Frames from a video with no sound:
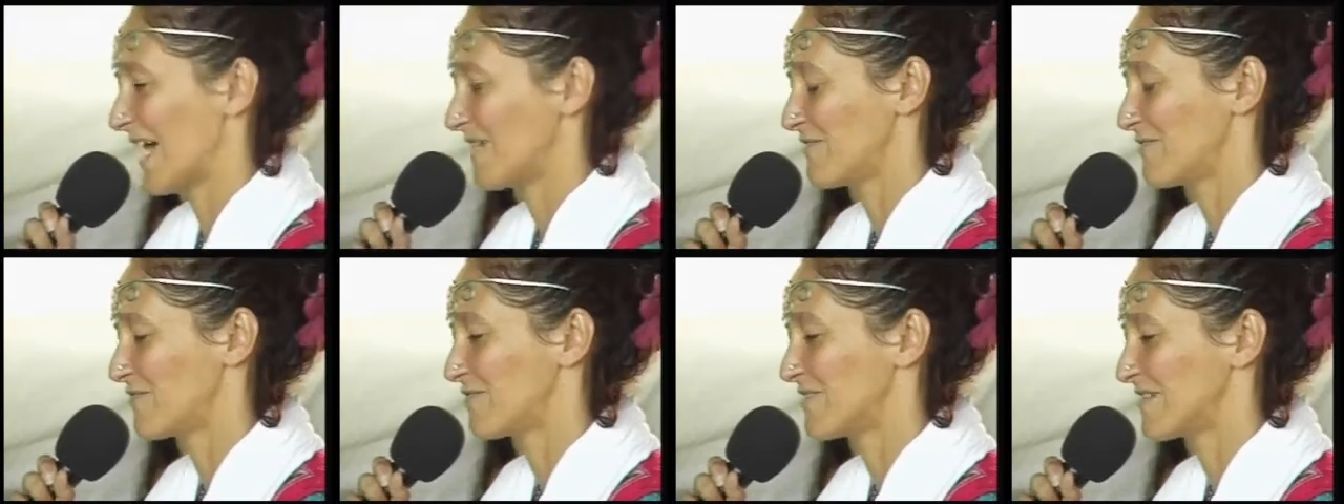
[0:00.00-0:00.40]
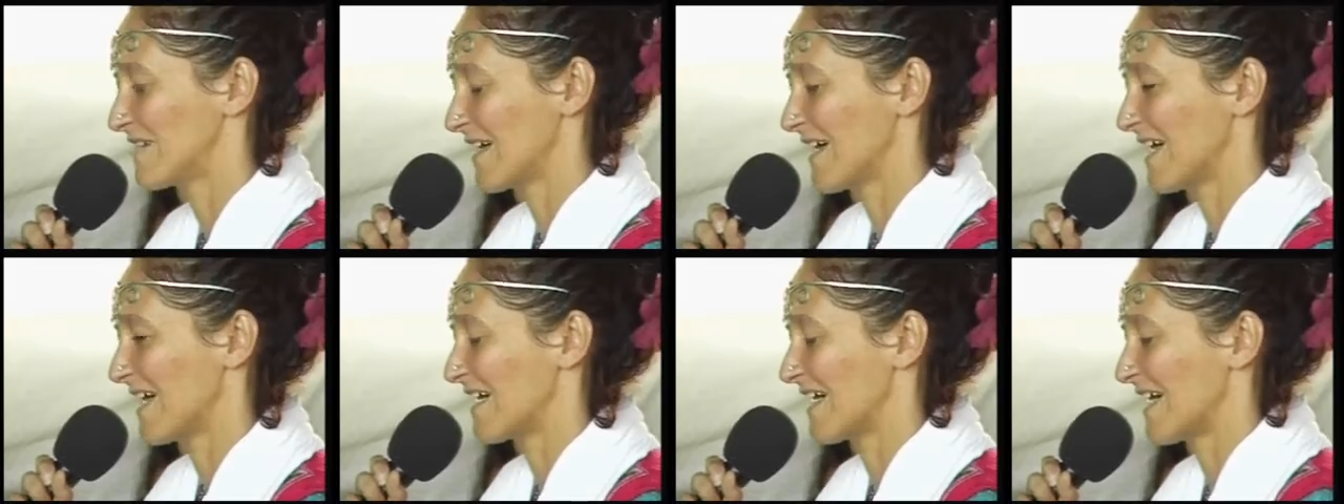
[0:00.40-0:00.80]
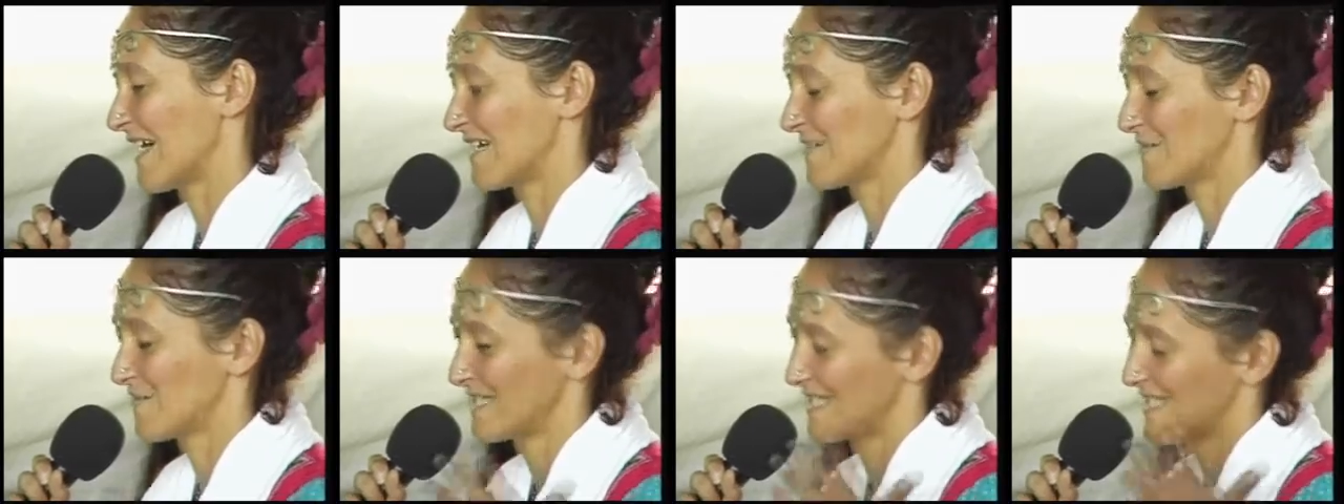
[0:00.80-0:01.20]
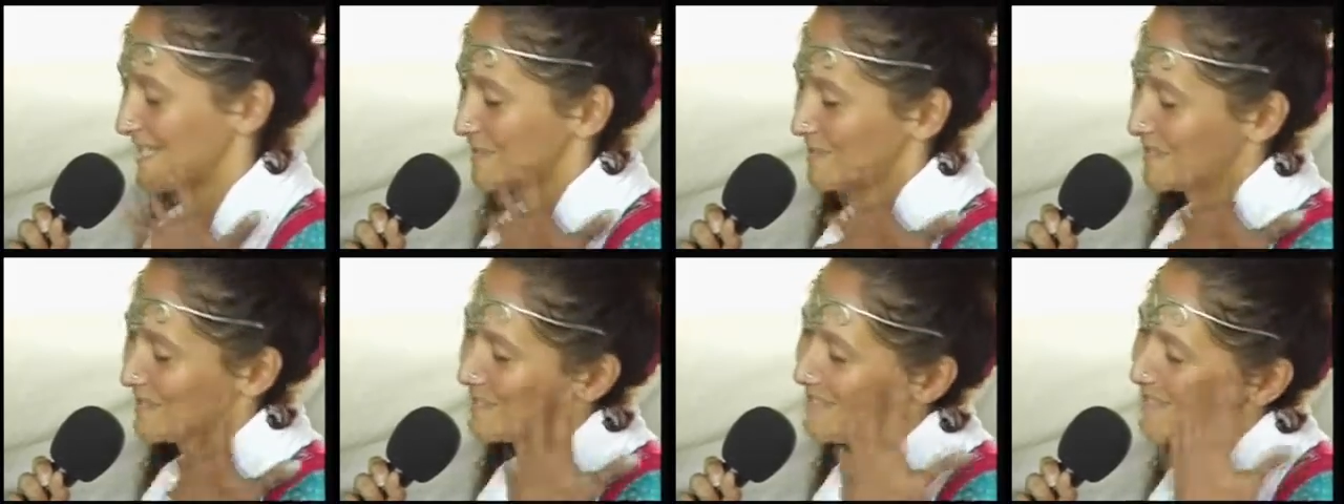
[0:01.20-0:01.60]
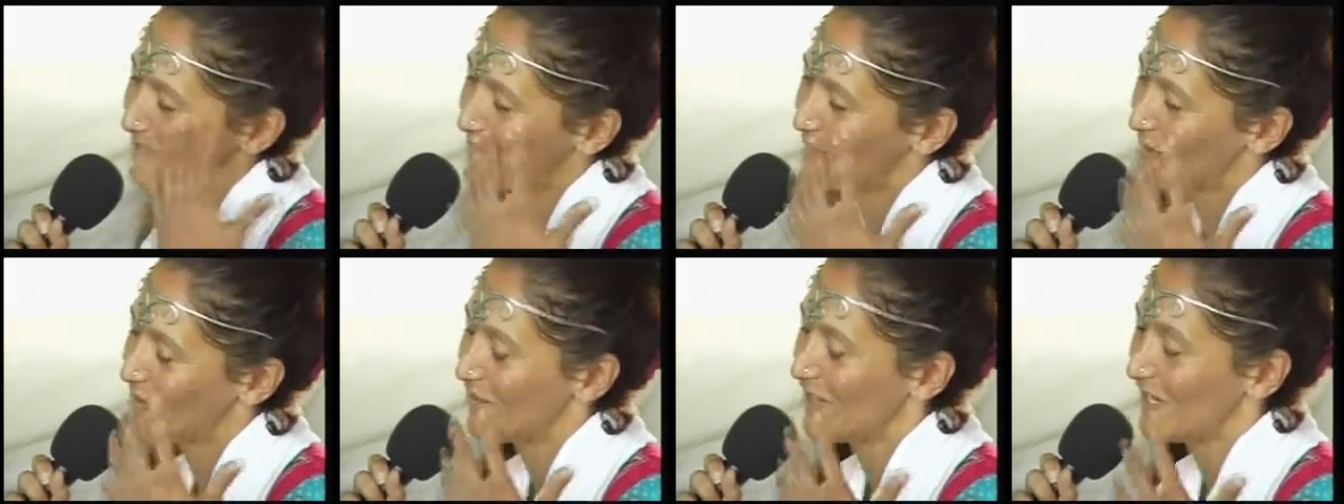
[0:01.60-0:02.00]
feel, when I
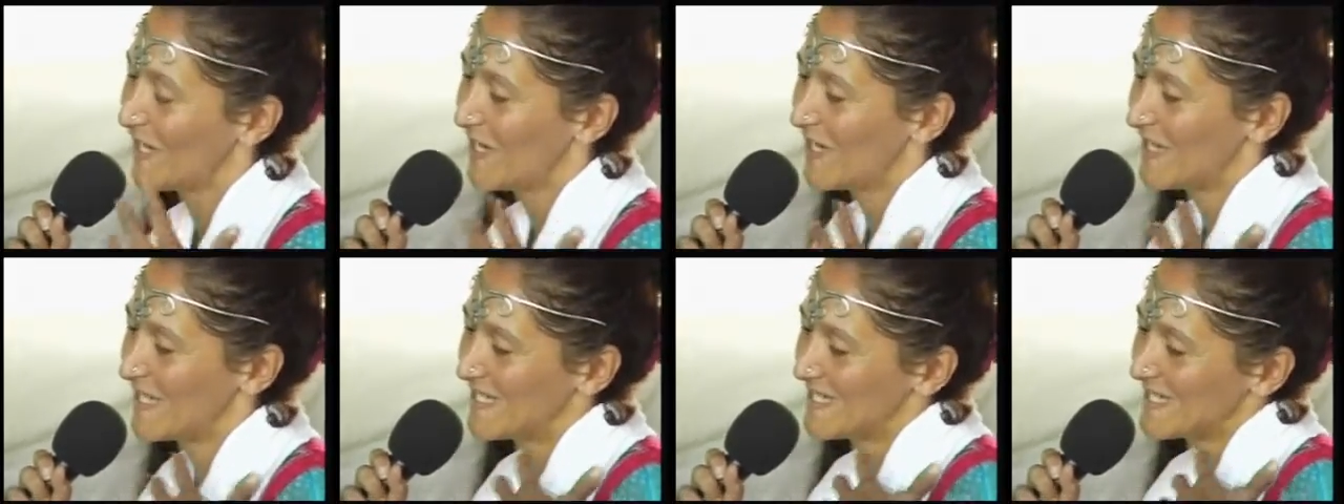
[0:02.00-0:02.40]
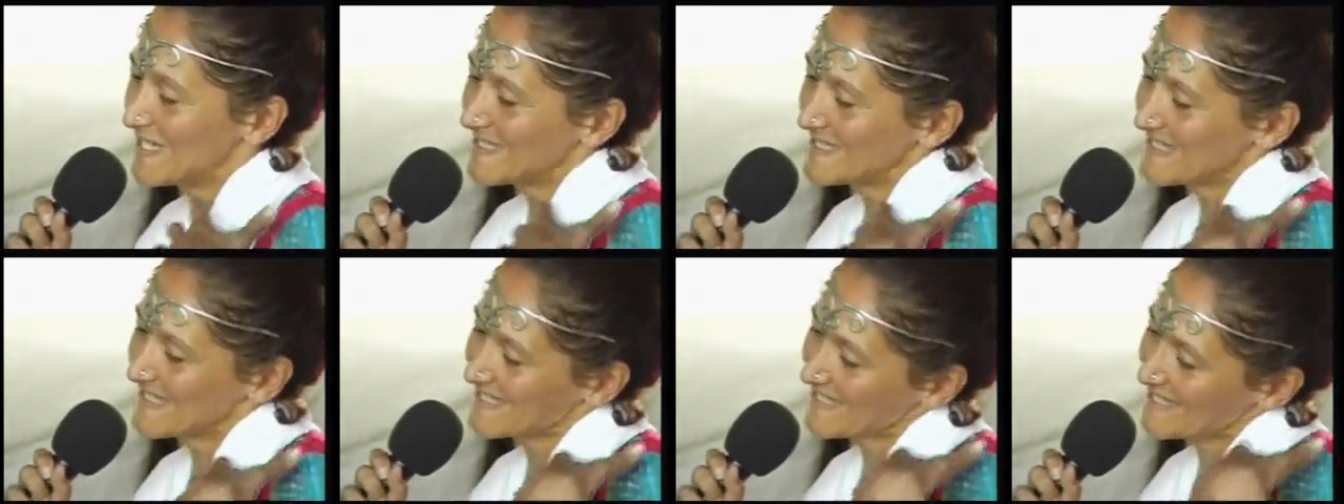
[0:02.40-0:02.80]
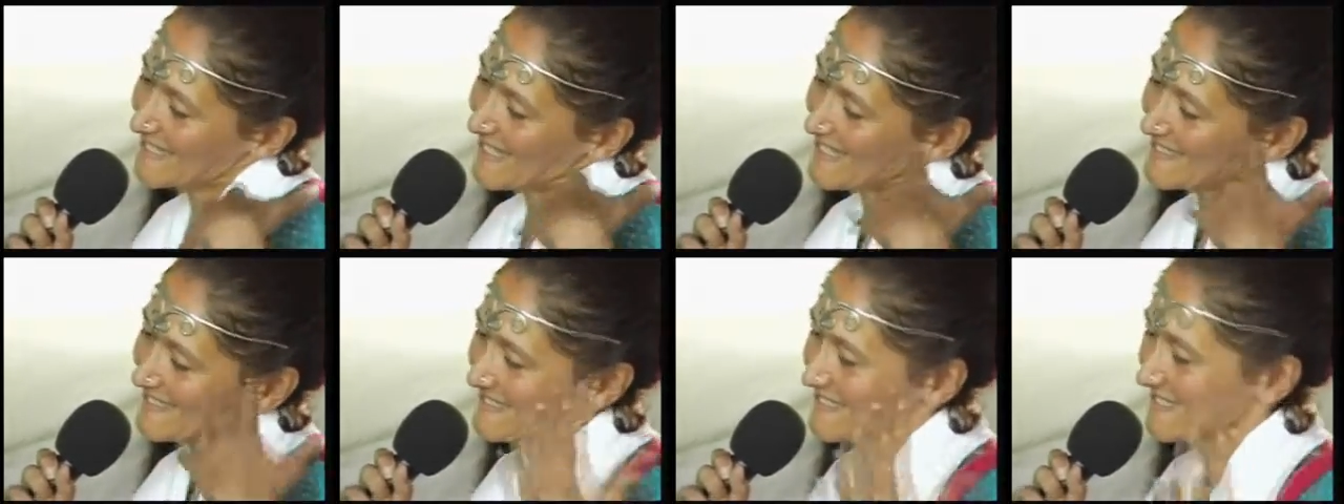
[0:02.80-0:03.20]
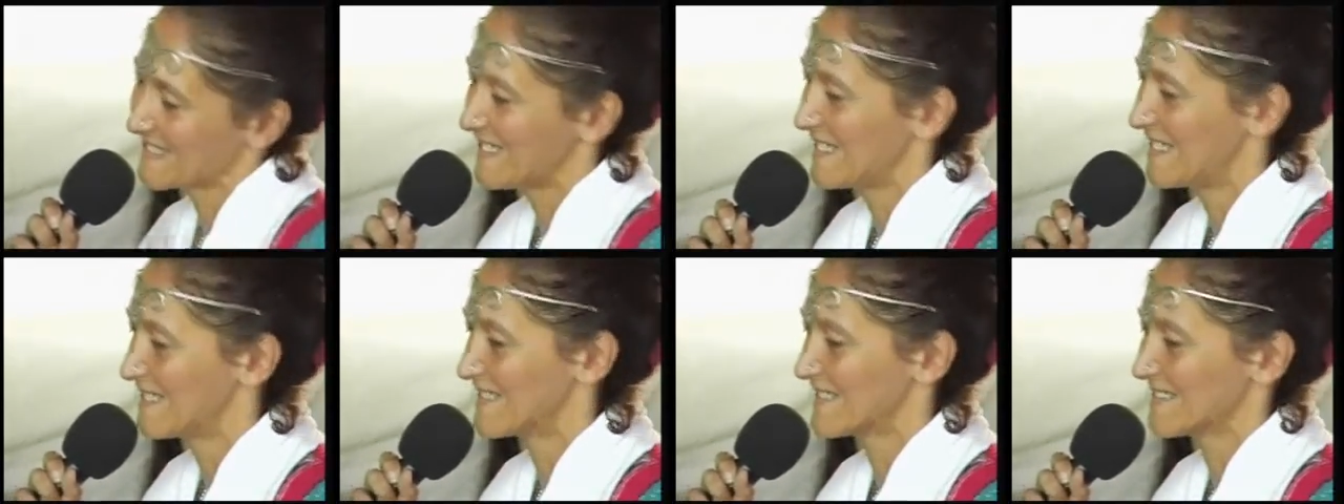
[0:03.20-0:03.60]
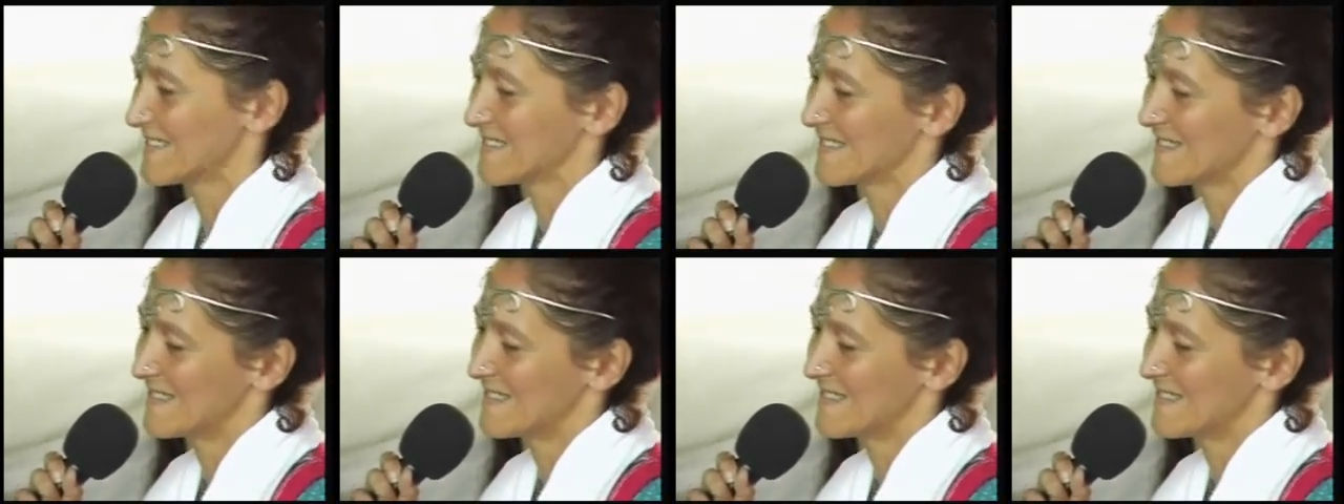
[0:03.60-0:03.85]
remember these last years,